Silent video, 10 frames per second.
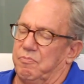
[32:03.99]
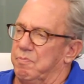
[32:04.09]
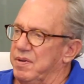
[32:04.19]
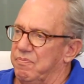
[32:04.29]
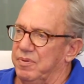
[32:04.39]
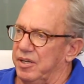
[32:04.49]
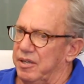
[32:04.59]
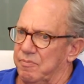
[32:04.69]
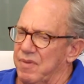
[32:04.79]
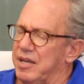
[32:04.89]

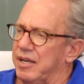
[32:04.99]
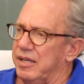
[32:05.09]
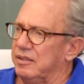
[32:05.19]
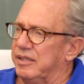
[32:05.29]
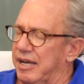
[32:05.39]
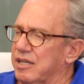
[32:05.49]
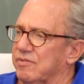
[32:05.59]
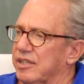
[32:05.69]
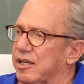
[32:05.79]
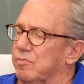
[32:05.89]
make a heck of a
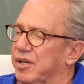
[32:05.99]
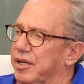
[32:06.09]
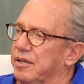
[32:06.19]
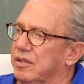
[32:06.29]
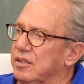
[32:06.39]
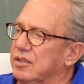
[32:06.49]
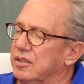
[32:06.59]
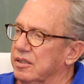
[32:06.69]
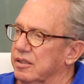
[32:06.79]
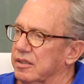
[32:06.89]
lot of money.
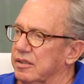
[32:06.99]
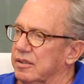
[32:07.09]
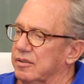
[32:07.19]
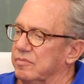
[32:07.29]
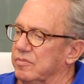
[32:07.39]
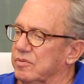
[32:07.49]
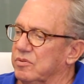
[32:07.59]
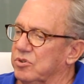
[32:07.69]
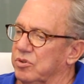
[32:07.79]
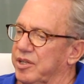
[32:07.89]

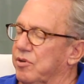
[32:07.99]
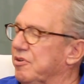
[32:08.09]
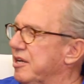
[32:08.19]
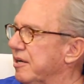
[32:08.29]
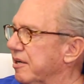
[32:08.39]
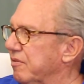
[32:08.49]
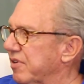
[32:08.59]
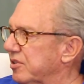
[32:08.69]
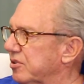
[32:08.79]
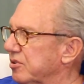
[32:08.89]
So they don't need any
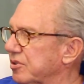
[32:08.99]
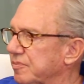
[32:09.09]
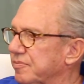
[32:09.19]
investors.